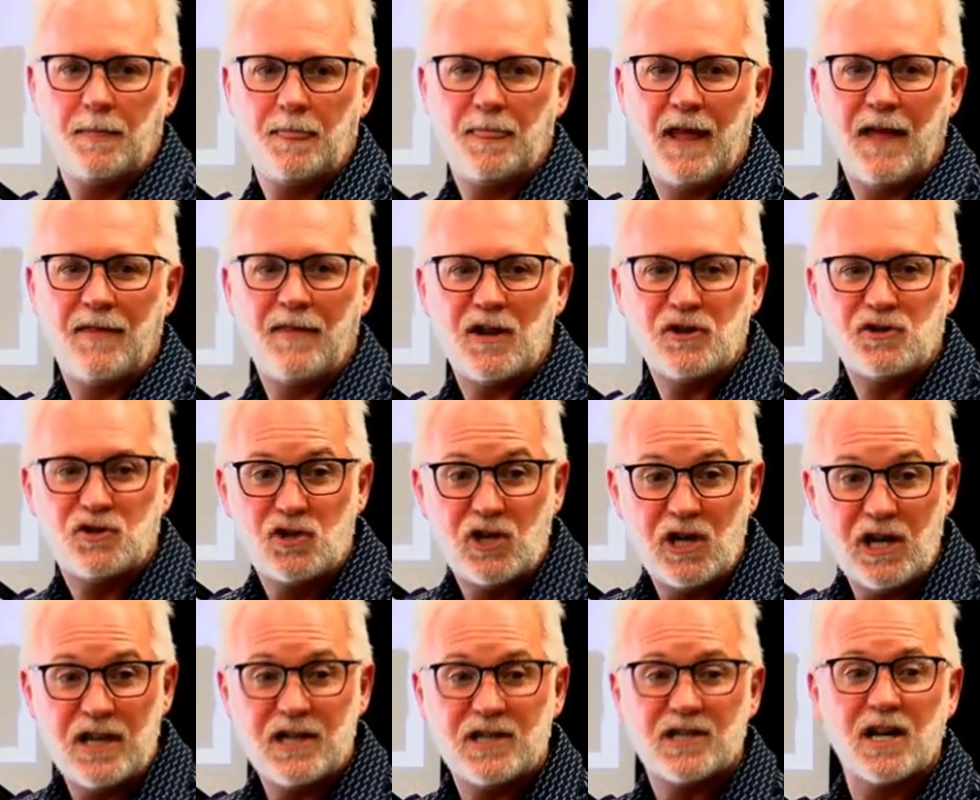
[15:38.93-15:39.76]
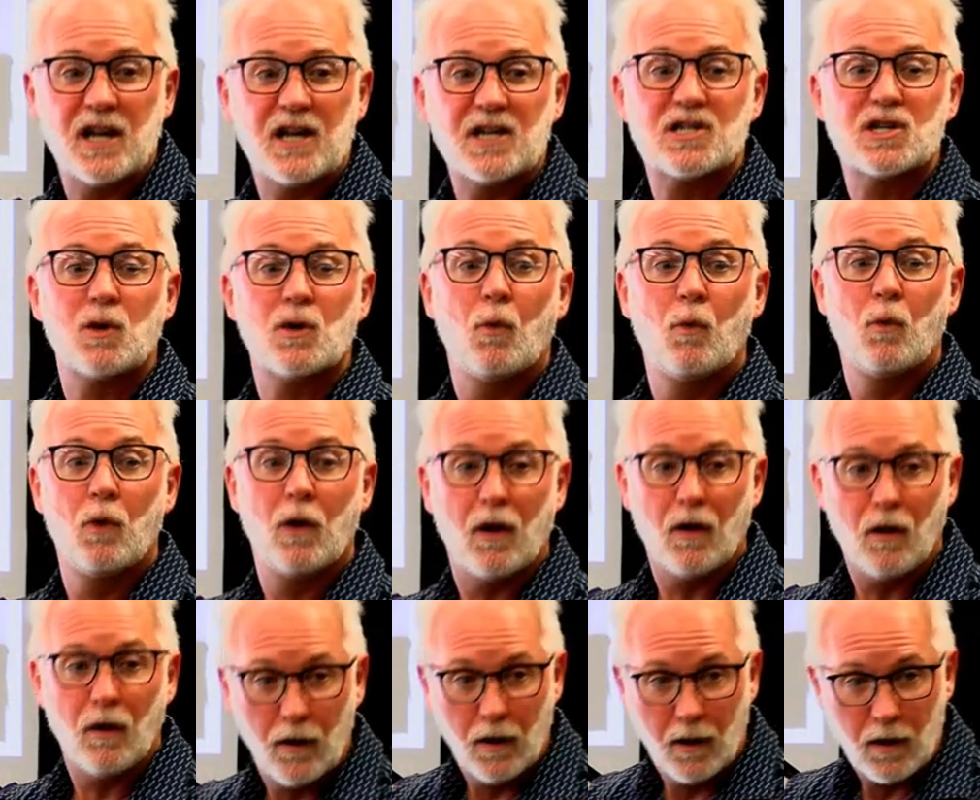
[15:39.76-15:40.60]
and that Jesus
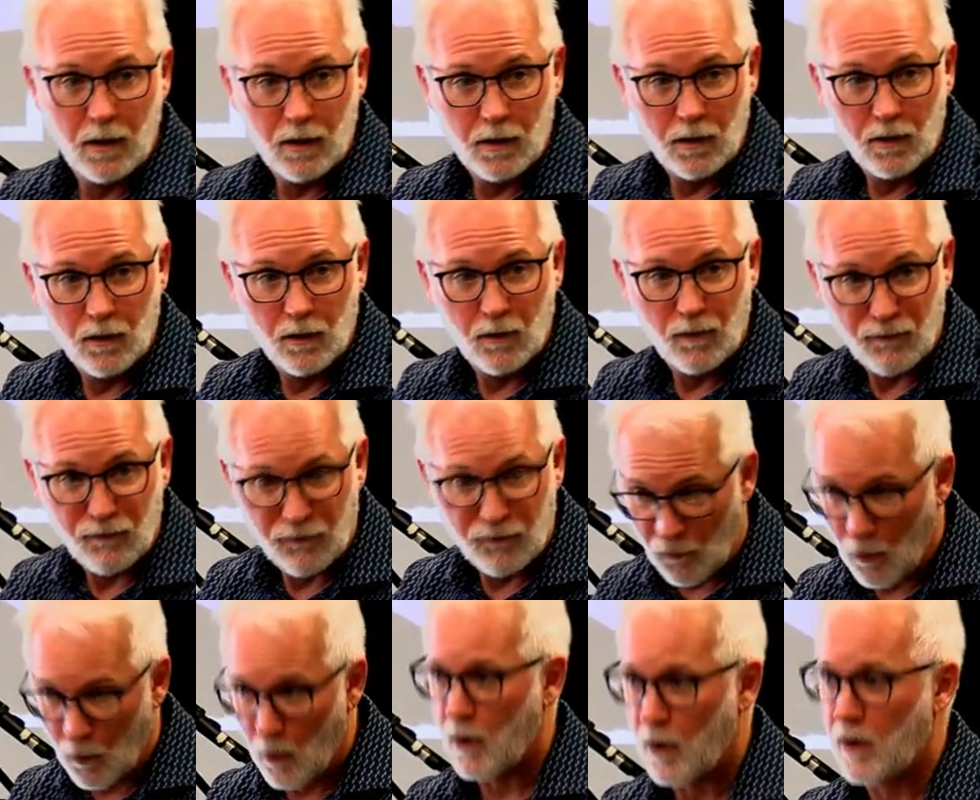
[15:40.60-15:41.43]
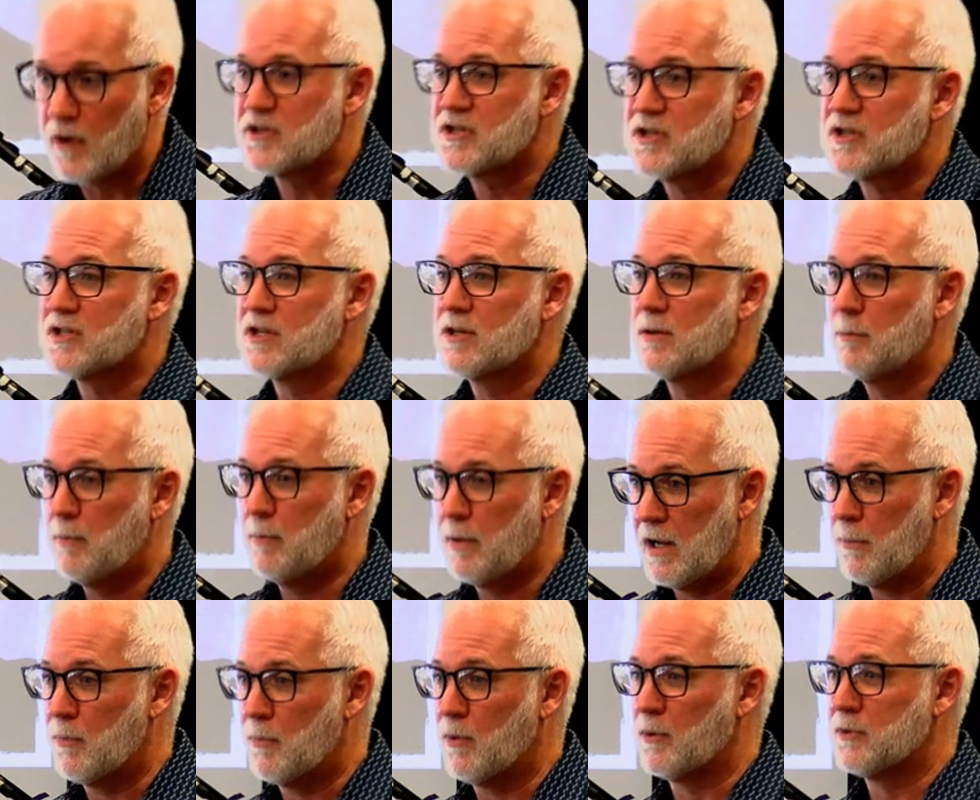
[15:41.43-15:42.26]
will force
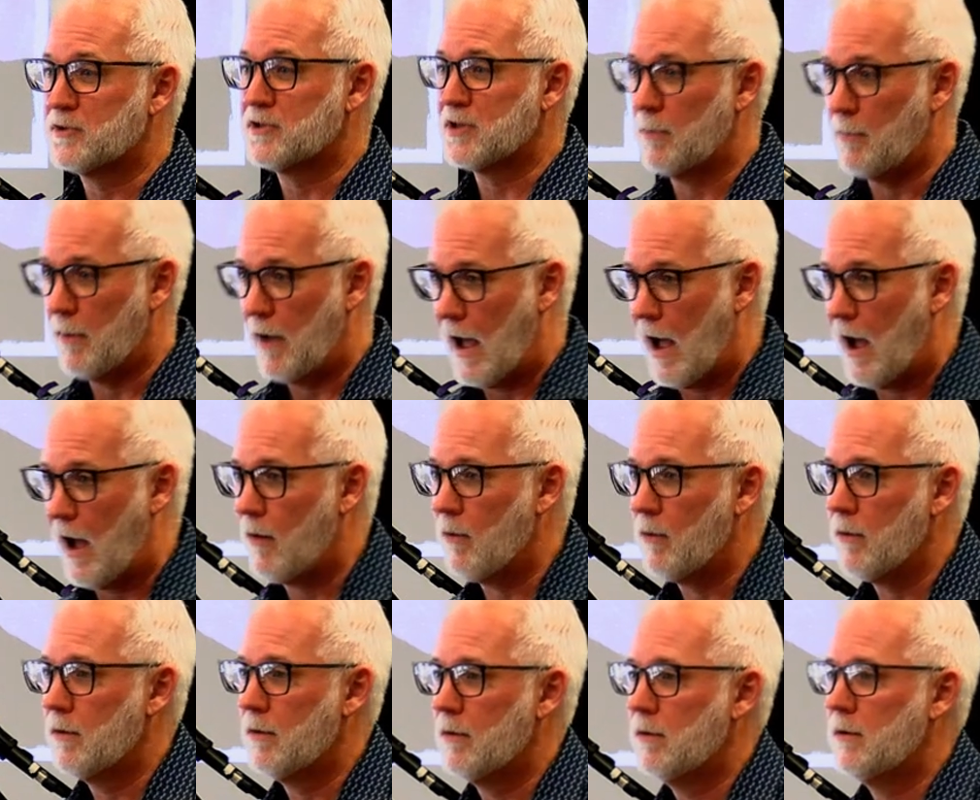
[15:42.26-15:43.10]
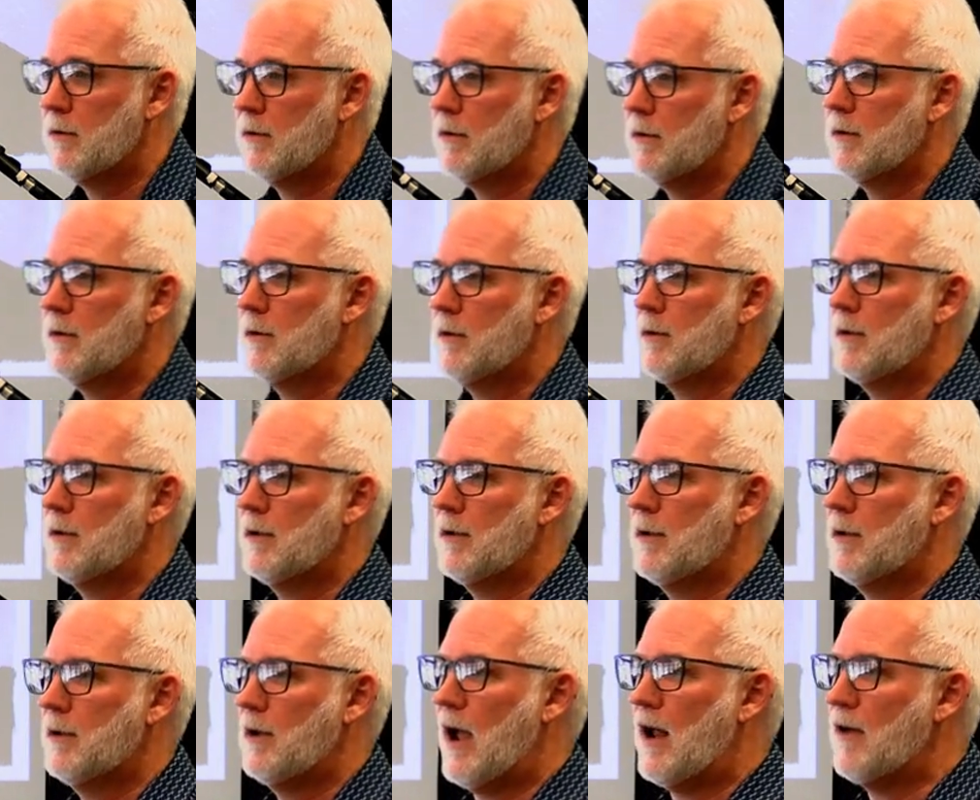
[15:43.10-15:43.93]
people to bow
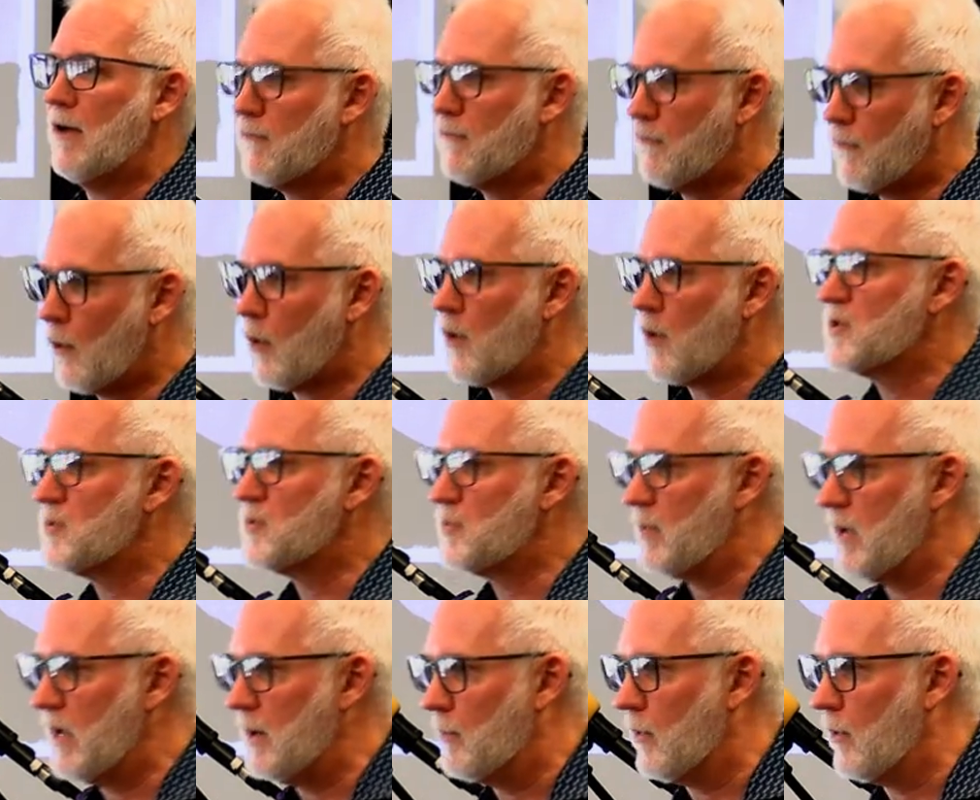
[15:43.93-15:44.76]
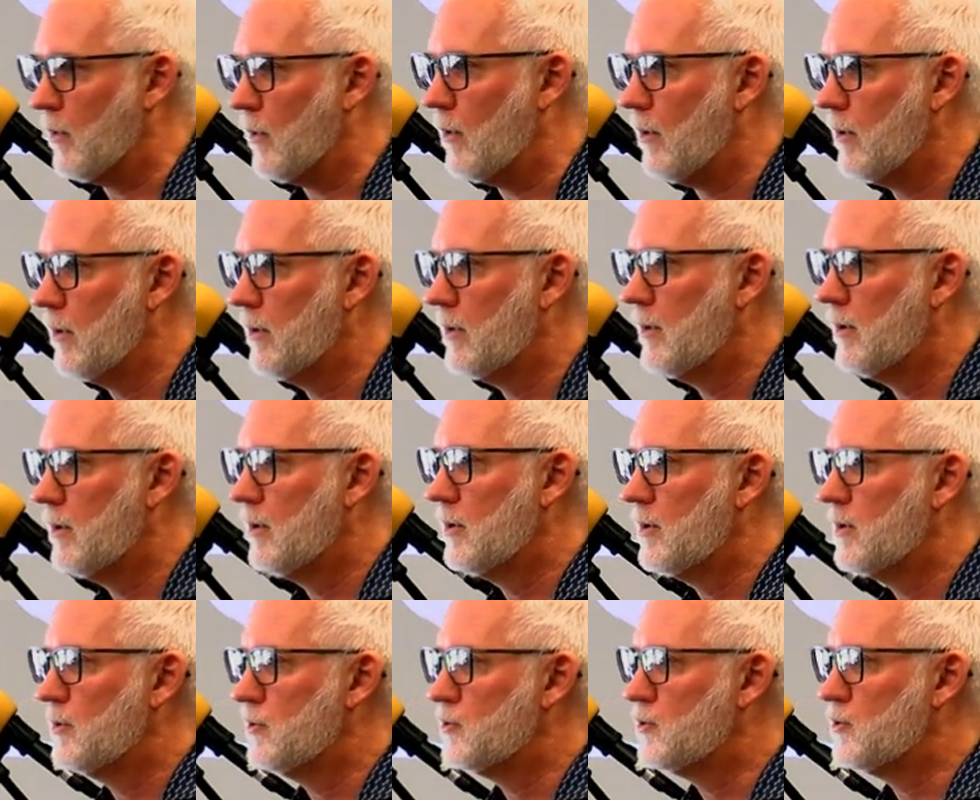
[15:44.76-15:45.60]
and force people
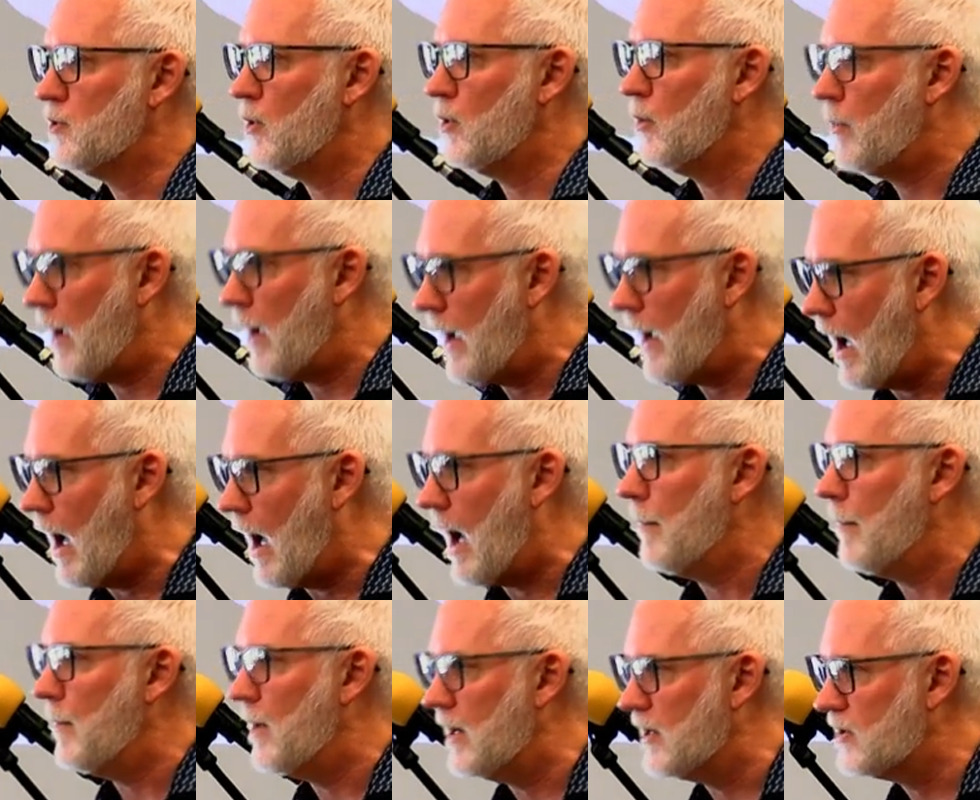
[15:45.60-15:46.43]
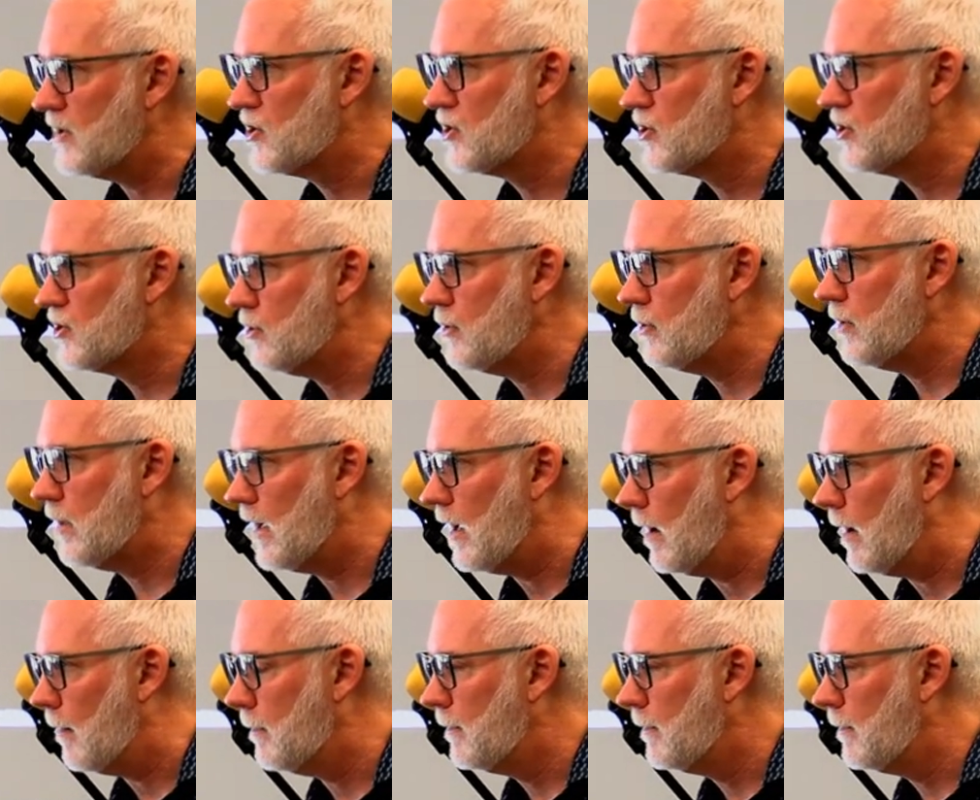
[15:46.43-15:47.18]
to pay homage to him.